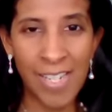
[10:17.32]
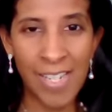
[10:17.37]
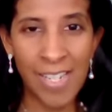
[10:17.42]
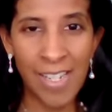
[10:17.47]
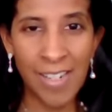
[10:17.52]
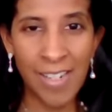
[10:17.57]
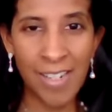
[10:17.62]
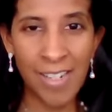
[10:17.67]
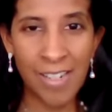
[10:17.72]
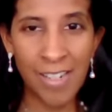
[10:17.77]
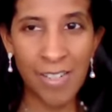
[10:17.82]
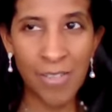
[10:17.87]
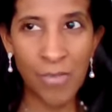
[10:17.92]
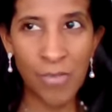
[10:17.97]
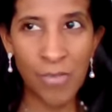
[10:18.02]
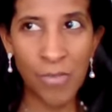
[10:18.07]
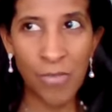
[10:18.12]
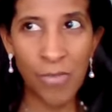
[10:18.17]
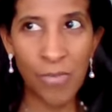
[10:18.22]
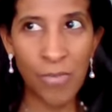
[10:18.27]
and
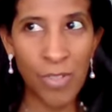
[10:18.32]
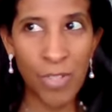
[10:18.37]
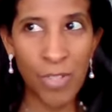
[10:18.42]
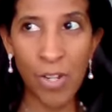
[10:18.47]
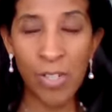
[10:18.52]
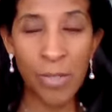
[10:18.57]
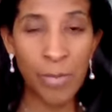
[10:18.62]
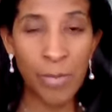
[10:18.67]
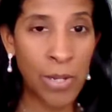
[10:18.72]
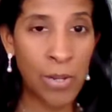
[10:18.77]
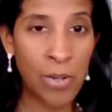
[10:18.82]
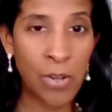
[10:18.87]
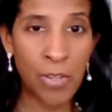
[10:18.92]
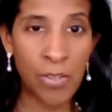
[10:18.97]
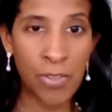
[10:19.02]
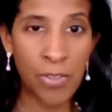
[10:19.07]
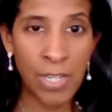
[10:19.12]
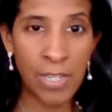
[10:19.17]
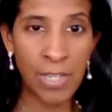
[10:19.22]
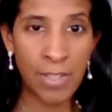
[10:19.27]
talk about
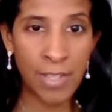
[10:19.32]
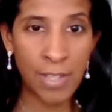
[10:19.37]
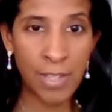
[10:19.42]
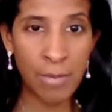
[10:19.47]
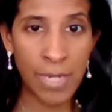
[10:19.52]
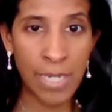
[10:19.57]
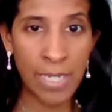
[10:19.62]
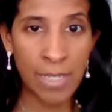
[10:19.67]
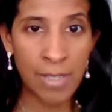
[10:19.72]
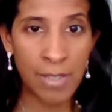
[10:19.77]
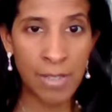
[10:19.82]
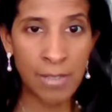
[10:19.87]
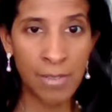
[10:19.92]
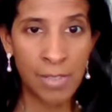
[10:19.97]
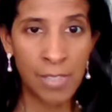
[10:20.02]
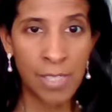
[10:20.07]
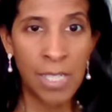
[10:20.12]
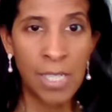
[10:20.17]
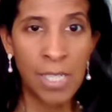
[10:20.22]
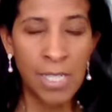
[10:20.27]
all things MS.
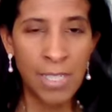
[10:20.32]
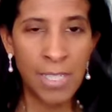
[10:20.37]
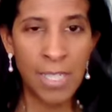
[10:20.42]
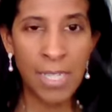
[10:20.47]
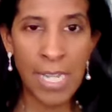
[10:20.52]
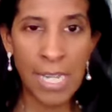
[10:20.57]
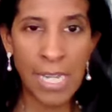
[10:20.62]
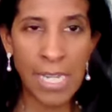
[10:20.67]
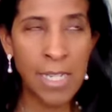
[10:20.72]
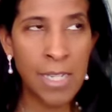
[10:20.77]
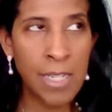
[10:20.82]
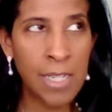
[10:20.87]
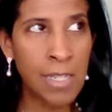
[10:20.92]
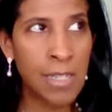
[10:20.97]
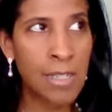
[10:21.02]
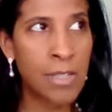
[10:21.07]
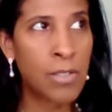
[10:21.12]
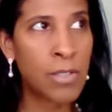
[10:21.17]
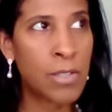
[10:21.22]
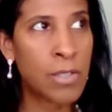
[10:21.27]
Today
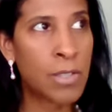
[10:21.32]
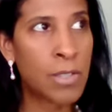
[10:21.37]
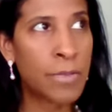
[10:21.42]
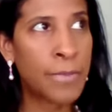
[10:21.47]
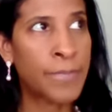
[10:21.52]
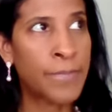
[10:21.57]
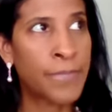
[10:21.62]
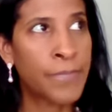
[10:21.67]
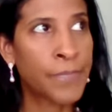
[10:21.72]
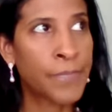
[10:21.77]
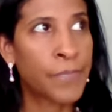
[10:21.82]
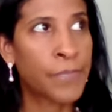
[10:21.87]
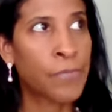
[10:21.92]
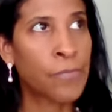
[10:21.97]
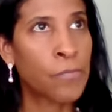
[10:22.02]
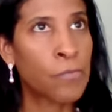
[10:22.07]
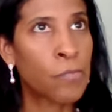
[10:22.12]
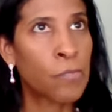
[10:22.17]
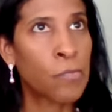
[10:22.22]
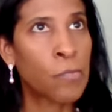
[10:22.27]
is
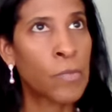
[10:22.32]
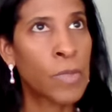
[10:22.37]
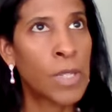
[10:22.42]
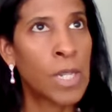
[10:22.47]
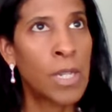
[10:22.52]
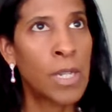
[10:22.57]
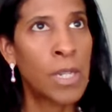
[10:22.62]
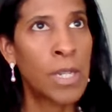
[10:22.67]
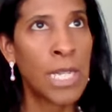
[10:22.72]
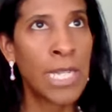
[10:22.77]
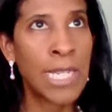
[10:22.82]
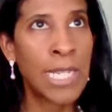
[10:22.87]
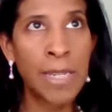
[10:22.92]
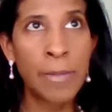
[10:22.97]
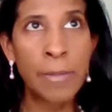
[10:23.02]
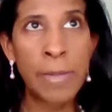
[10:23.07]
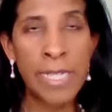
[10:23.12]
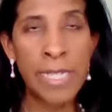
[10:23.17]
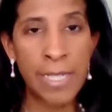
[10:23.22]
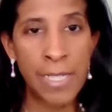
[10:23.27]
an
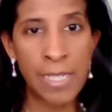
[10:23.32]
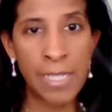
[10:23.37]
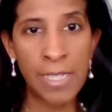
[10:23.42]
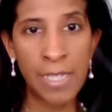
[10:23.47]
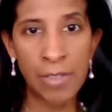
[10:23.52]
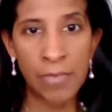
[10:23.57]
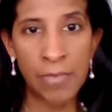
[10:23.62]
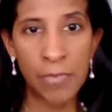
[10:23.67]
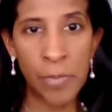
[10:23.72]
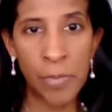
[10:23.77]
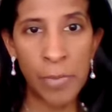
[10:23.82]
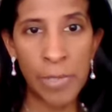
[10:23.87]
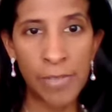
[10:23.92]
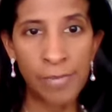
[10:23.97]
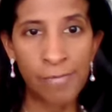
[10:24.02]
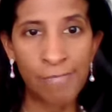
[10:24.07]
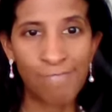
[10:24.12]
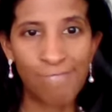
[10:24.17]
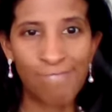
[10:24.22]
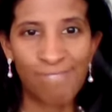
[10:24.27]
MSy day for
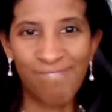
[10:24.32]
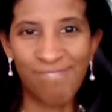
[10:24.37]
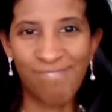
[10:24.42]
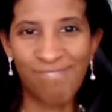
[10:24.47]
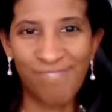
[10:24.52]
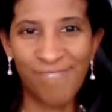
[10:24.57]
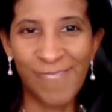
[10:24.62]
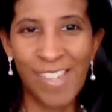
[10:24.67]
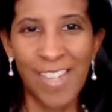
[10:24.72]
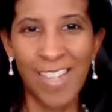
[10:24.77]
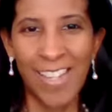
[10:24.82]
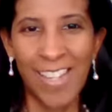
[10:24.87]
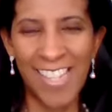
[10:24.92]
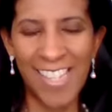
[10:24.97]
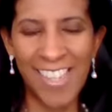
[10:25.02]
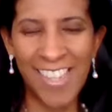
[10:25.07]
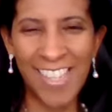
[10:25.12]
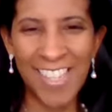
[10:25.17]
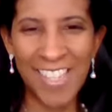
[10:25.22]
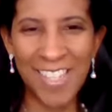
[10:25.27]
me.
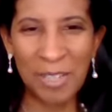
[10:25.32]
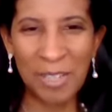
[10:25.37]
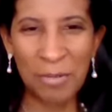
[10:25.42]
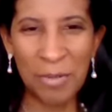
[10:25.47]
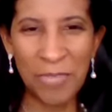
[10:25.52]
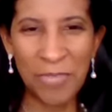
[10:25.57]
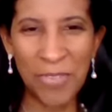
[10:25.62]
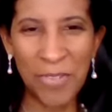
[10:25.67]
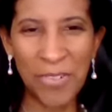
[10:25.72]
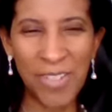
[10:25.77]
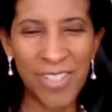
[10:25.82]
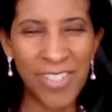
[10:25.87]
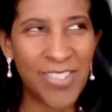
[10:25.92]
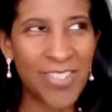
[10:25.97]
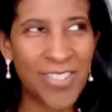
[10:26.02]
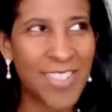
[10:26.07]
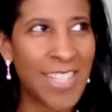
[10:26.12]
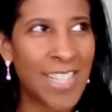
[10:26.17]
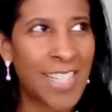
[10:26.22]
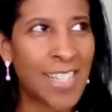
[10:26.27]
I think some of you
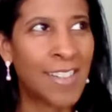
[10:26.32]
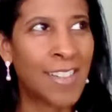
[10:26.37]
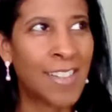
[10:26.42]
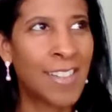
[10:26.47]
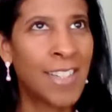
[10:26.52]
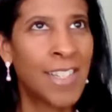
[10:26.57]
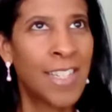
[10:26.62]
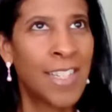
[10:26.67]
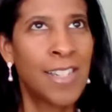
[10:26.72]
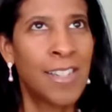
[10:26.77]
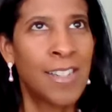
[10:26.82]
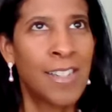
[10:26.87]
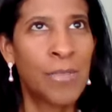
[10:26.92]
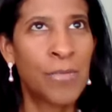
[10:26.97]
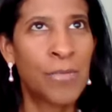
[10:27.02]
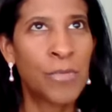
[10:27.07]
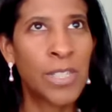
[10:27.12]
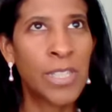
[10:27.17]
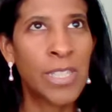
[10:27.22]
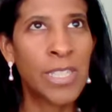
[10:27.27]
understand.
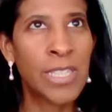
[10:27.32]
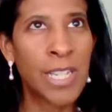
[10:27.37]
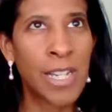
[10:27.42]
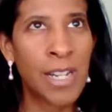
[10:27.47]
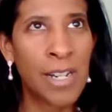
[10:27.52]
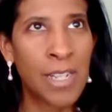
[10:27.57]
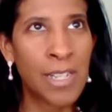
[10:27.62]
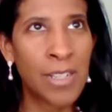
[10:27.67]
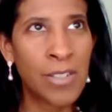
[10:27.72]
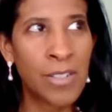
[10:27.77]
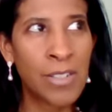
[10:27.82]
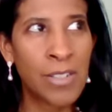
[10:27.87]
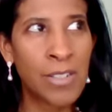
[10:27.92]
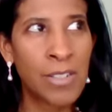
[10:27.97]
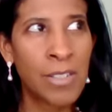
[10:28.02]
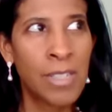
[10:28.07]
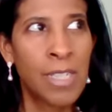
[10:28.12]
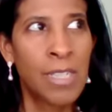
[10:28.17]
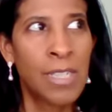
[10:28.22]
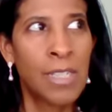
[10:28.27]
I'm really
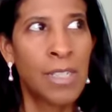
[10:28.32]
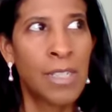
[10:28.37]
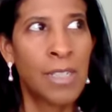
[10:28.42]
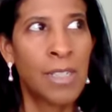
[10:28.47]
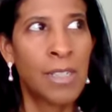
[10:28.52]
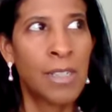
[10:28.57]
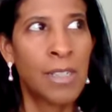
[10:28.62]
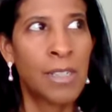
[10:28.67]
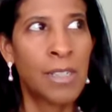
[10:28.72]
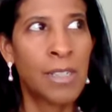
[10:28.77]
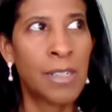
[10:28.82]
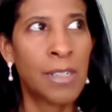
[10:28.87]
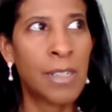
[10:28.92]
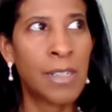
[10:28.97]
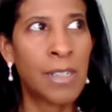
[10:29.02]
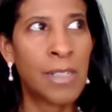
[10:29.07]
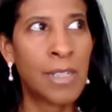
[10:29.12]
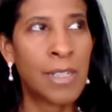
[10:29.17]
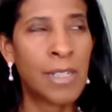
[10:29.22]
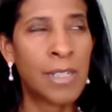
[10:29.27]
tired.
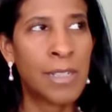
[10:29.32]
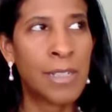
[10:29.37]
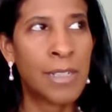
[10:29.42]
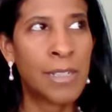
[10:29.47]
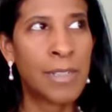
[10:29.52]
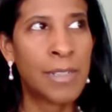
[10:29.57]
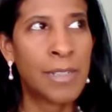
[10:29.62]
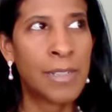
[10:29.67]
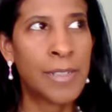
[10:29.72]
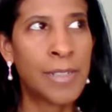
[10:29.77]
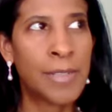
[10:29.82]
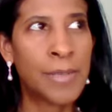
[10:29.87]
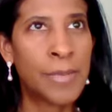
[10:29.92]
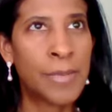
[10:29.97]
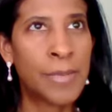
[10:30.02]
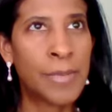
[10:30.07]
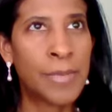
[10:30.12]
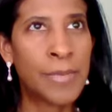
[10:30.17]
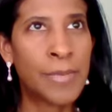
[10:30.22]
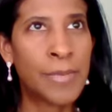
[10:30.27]

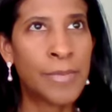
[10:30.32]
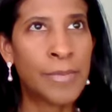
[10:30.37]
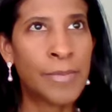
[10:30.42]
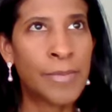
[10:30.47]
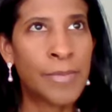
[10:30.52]
And